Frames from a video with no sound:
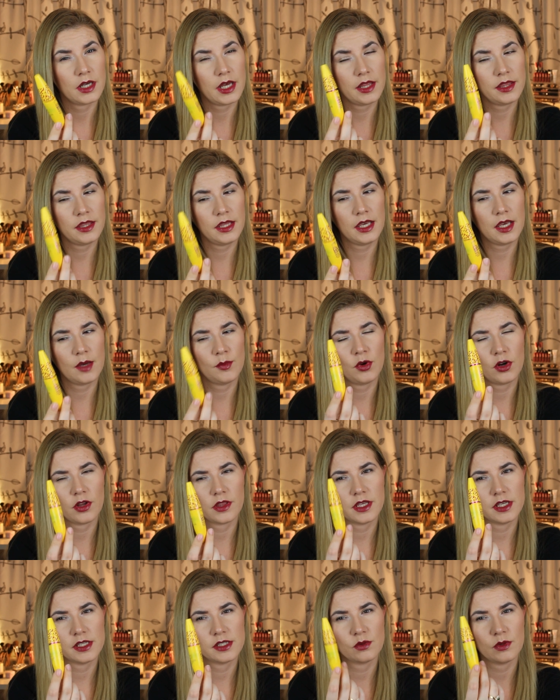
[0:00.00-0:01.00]
I think
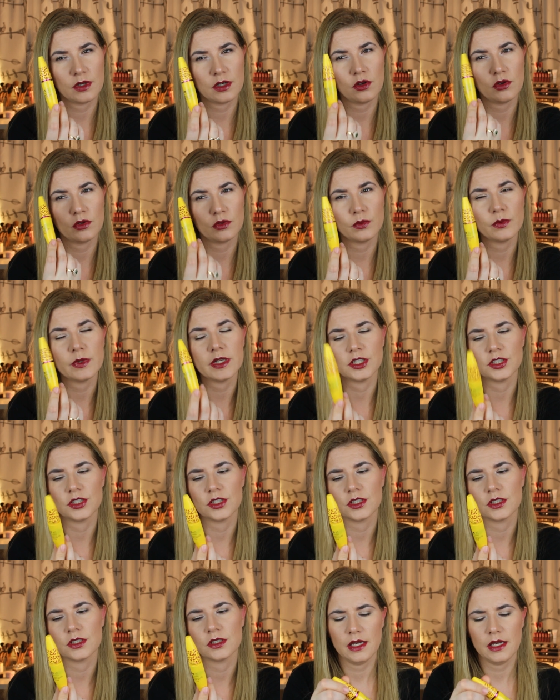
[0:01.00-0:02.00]
about this one on
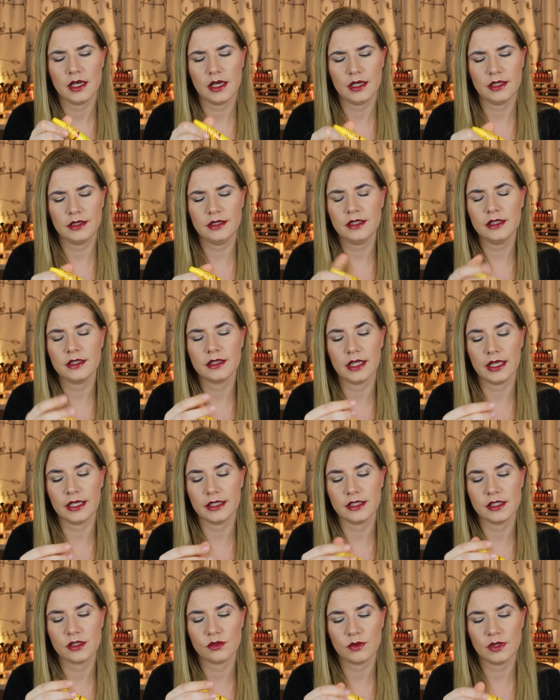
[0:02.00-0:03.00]
Wish. I didn't
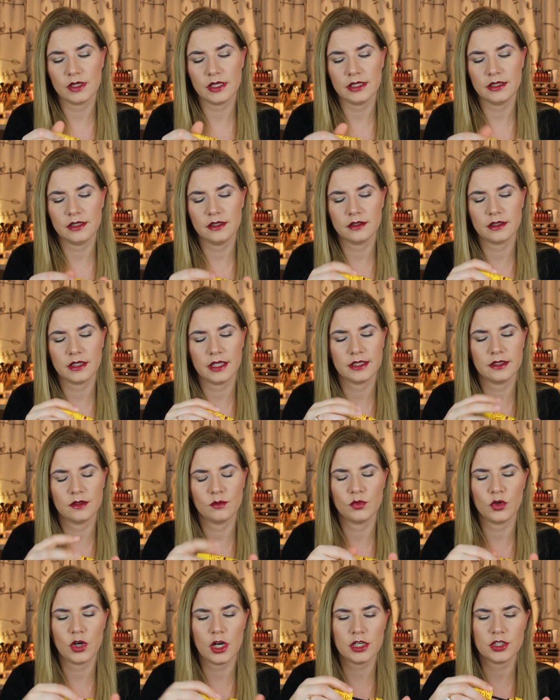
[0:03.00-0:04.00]
like this one, I didn't like
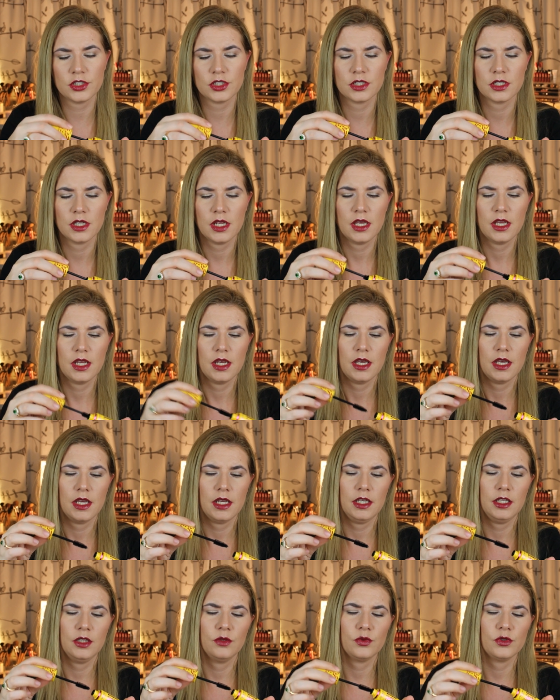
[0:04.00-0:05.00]
the brush.
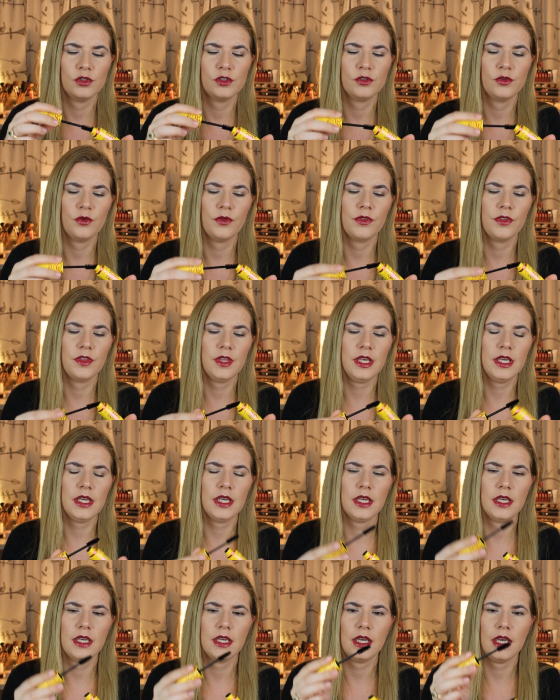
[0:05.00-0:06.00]
It was too
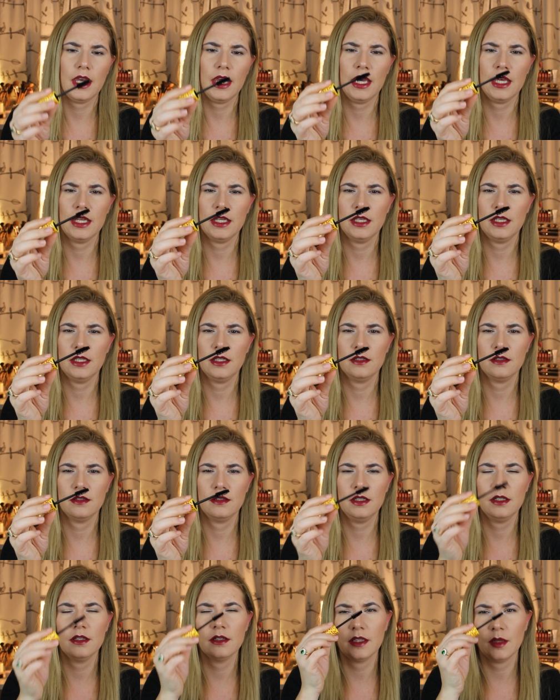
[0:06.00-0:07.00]
thick and it
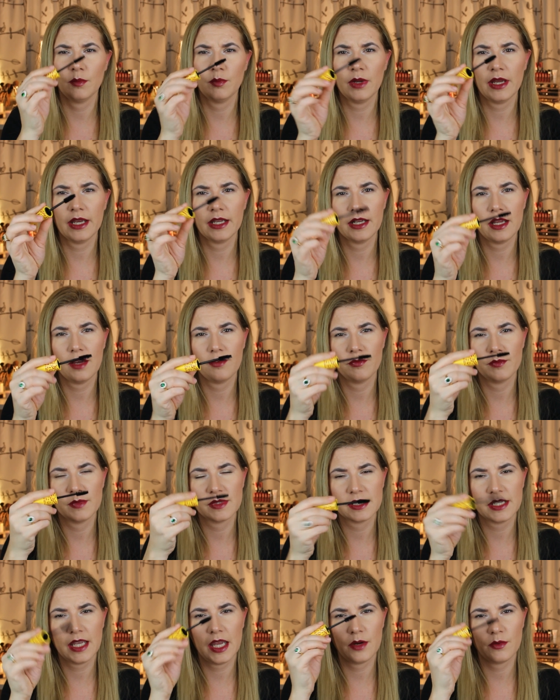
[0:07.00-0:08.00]
didn't apply enough
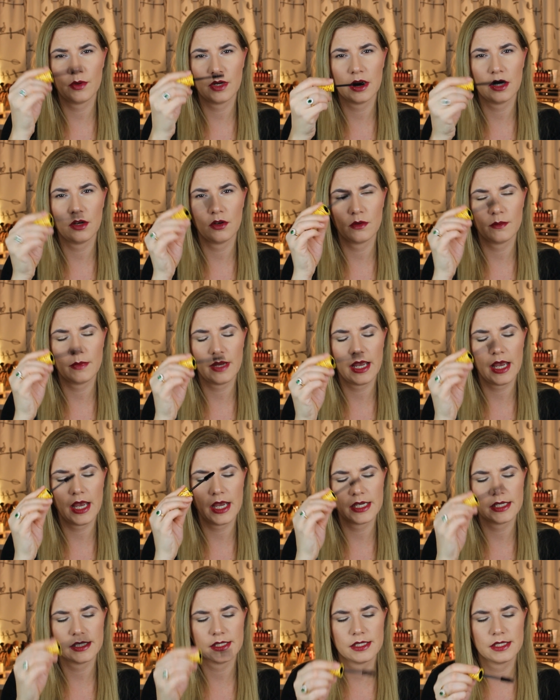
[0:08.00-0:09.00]
mascara on my
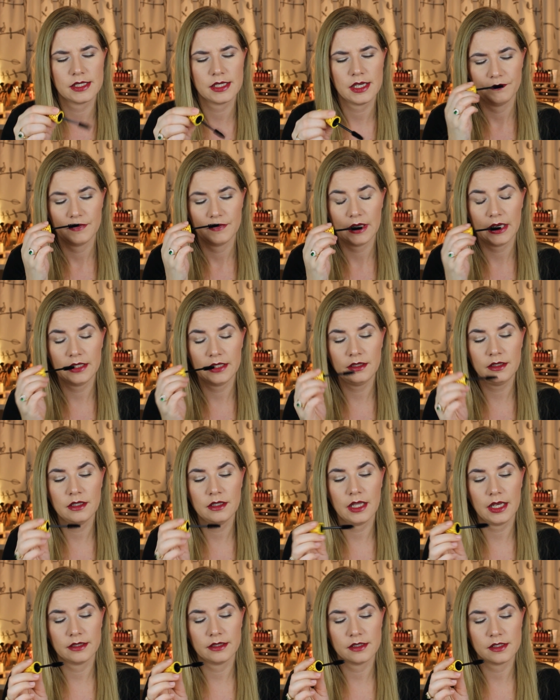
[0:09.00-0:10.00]
eyes. I
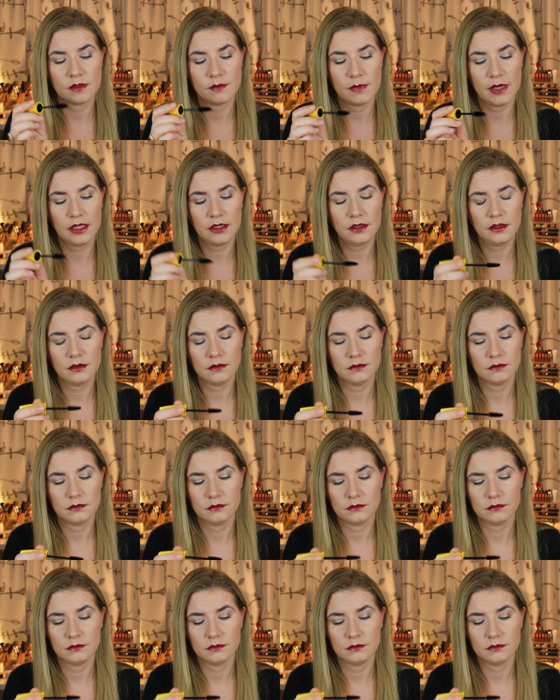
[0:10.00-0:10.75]
did like the smell.